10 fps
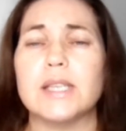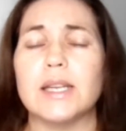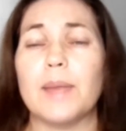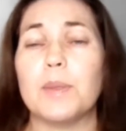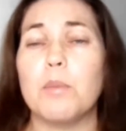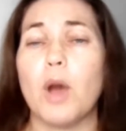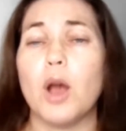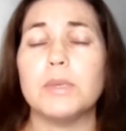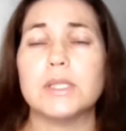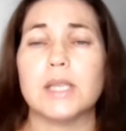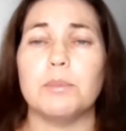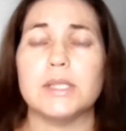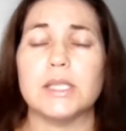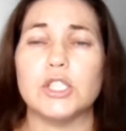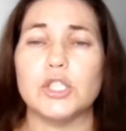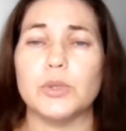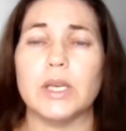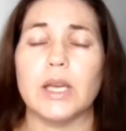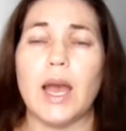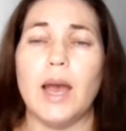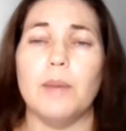and at the moment I'm busy doing